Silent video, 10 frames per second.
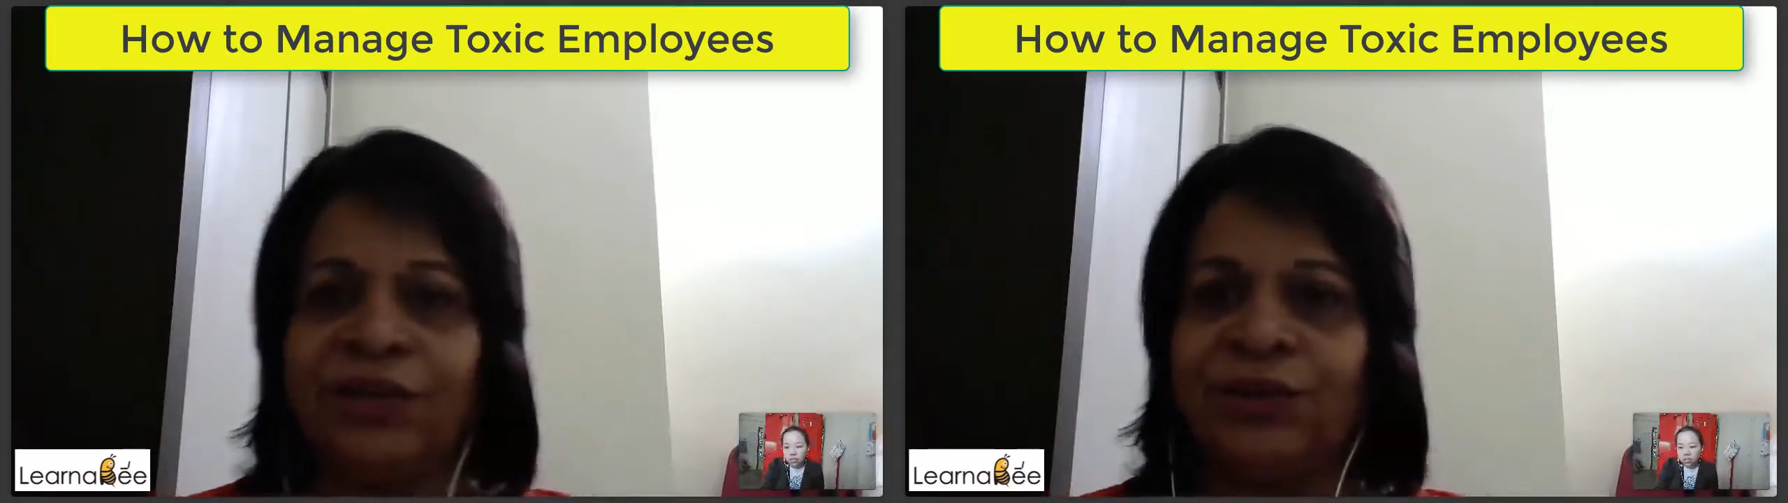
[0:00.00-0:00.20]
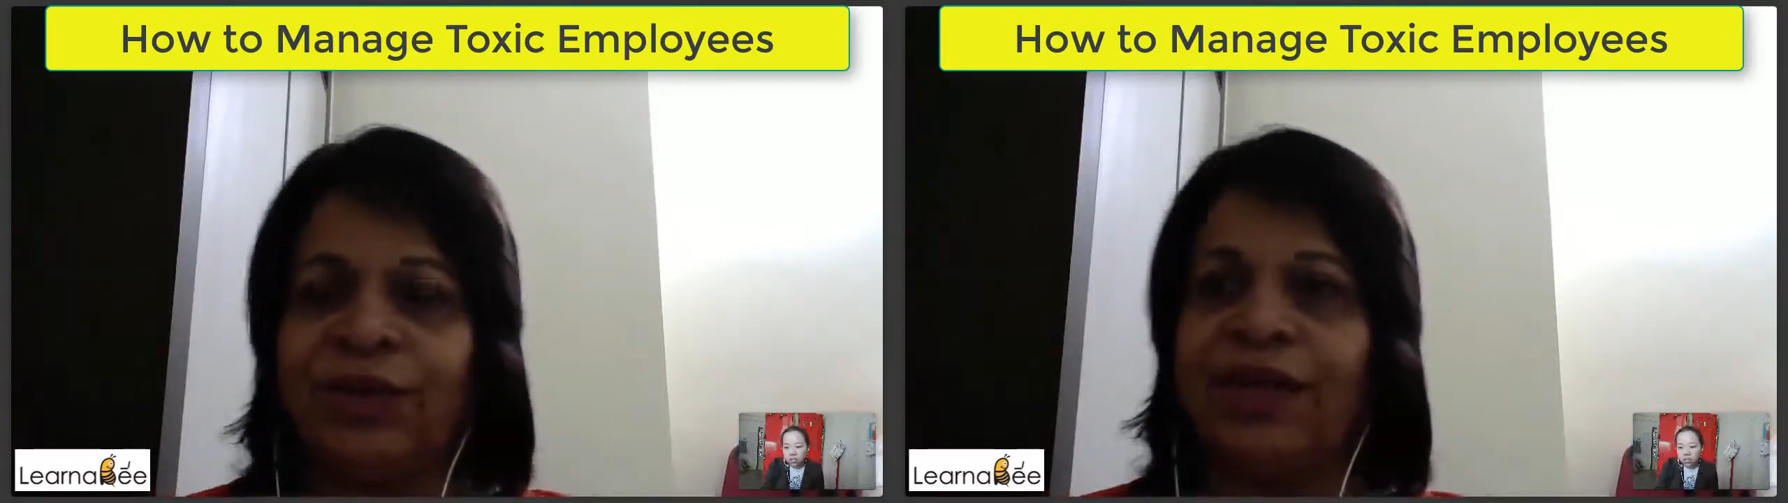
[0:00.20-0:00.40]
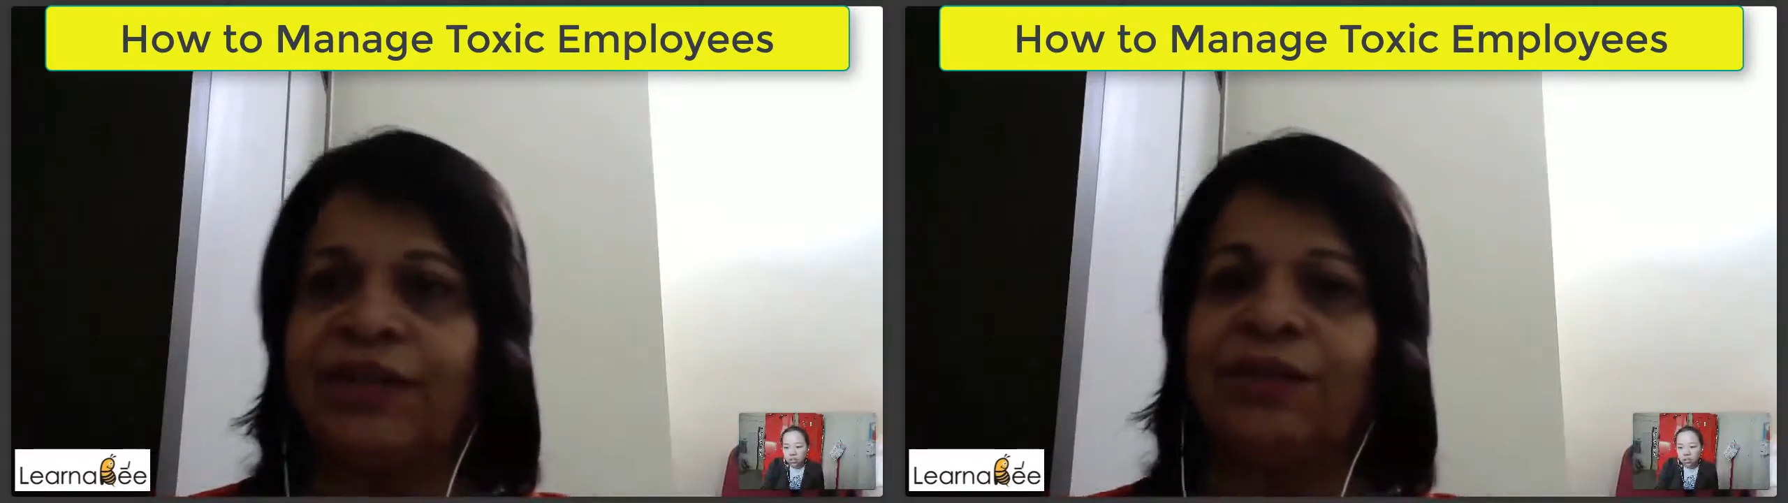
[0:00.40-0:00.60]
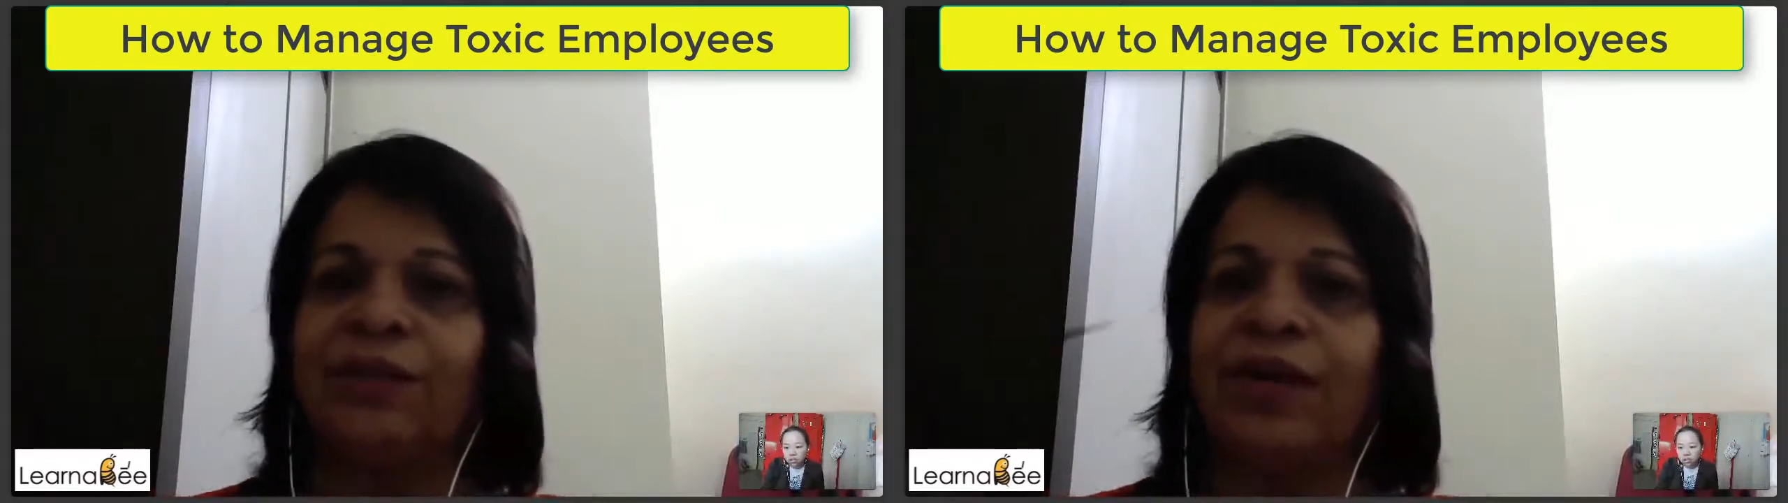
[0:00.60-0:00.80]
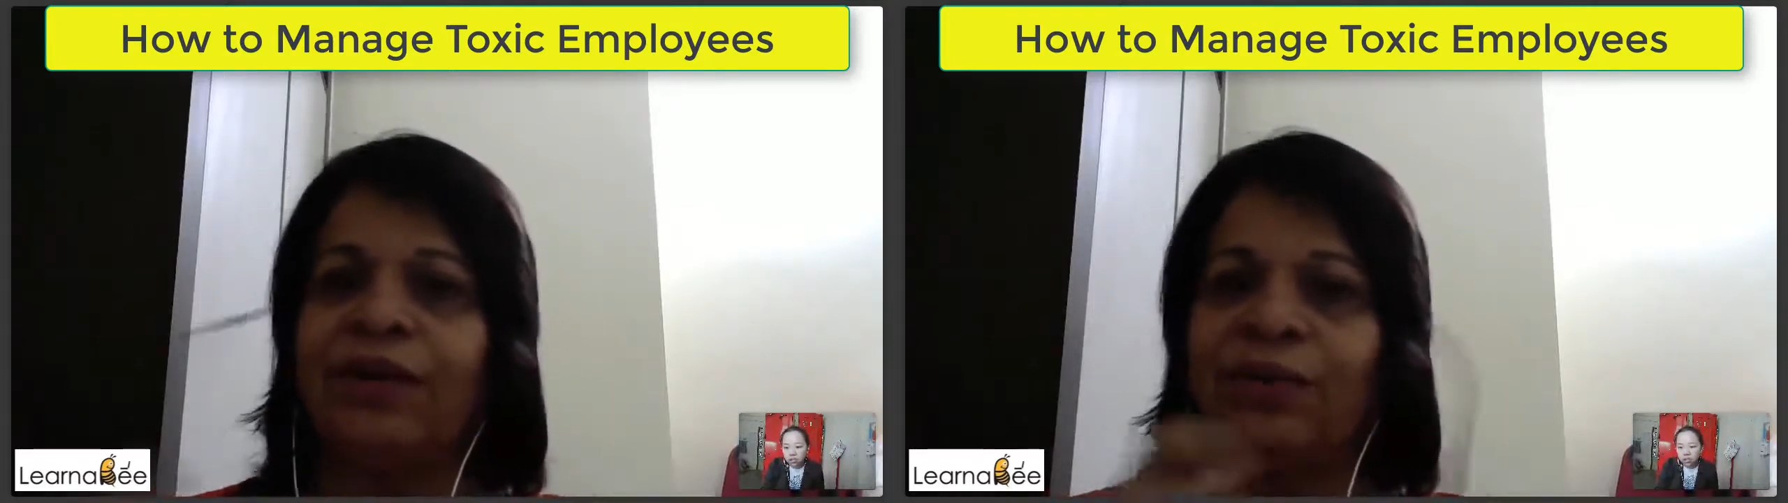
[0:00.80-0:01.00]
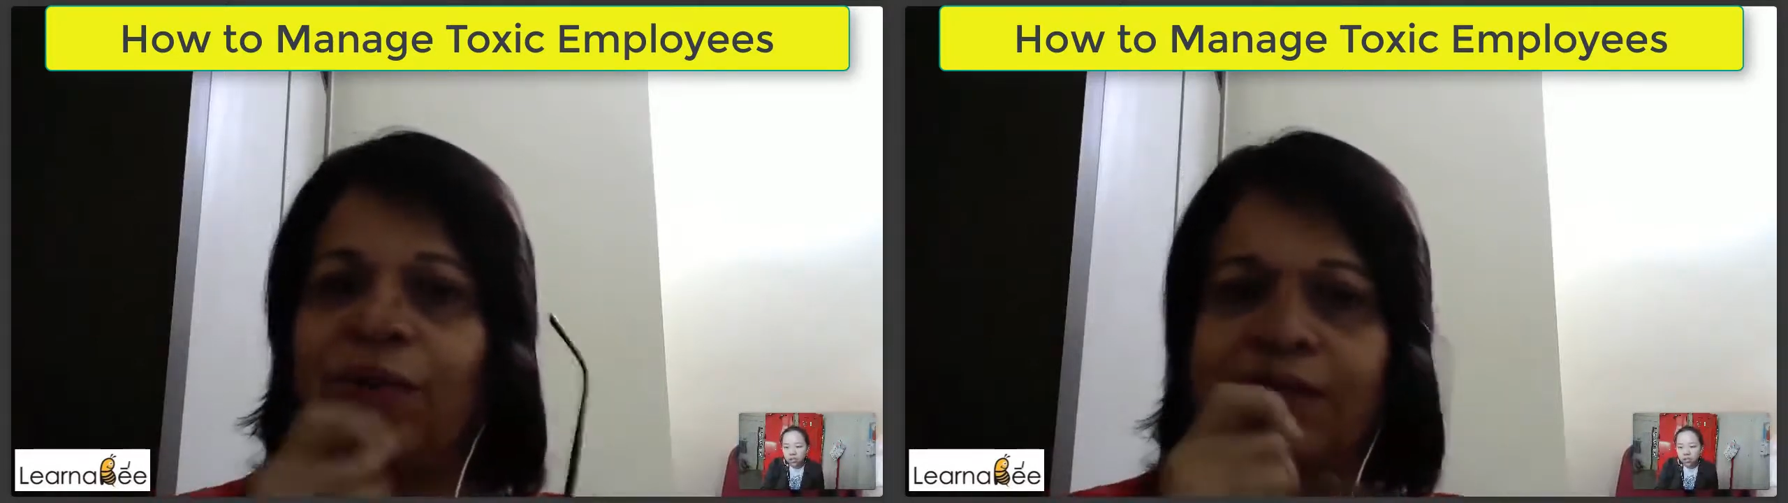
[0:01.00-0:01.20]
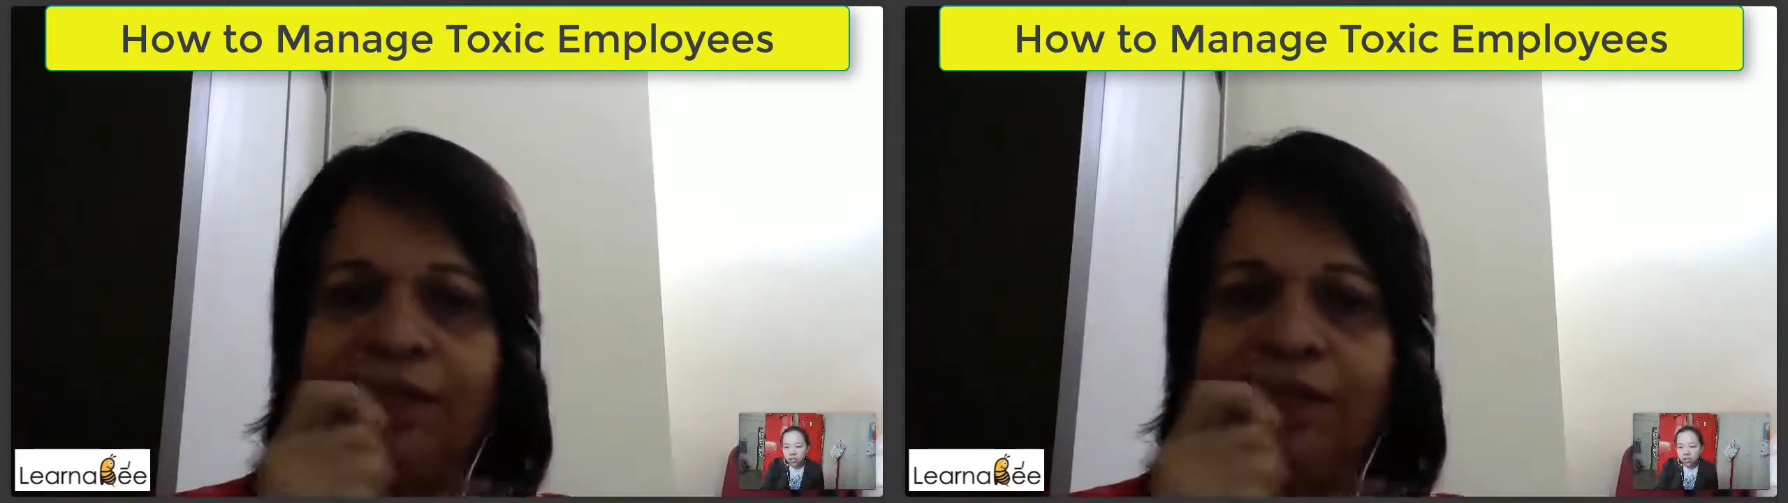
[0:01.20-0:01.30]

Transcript: you are the one who are